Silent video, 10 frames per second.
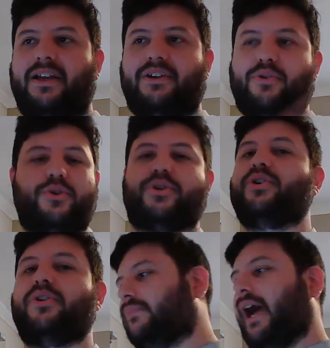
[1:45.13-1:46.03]

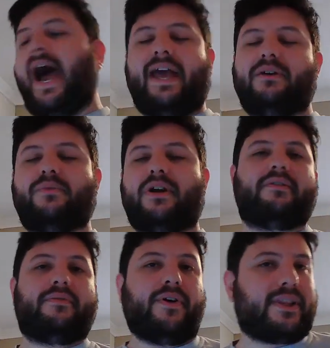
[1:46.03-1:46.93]
crucial item, whatever
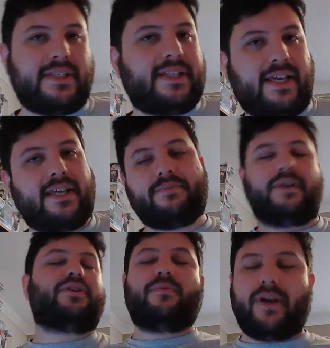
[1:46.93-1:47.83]
the fuck this thing is. We
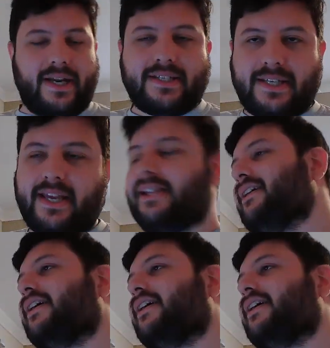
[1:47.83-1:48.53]
don't know what it is yet.